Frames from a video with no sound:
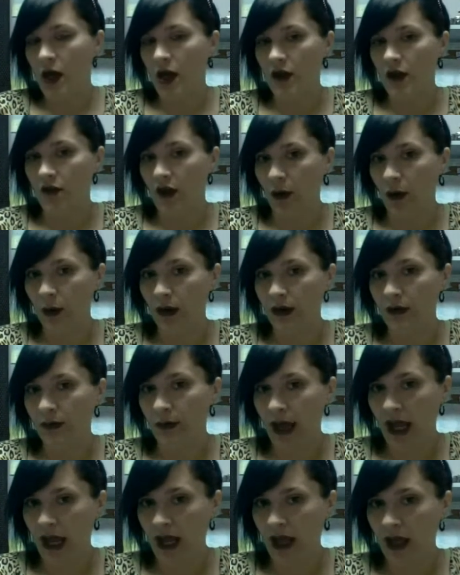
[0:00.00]
If I
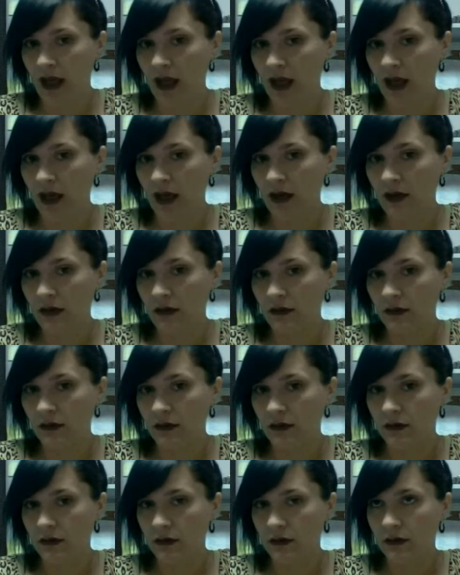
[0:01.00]
wouldn't pay
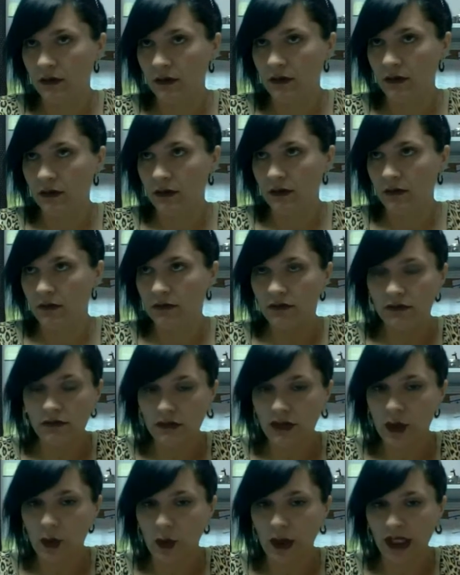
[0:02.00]

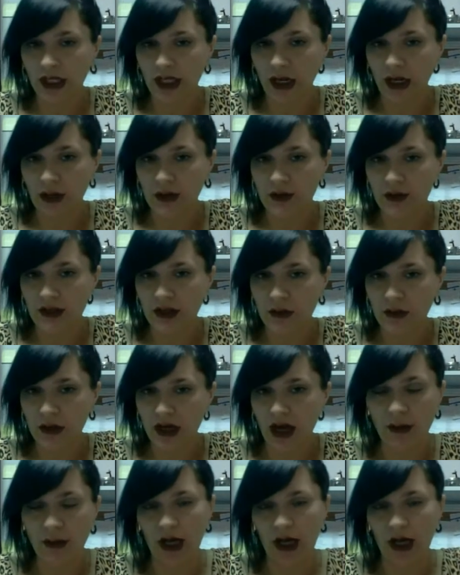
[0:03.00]
$20 for something,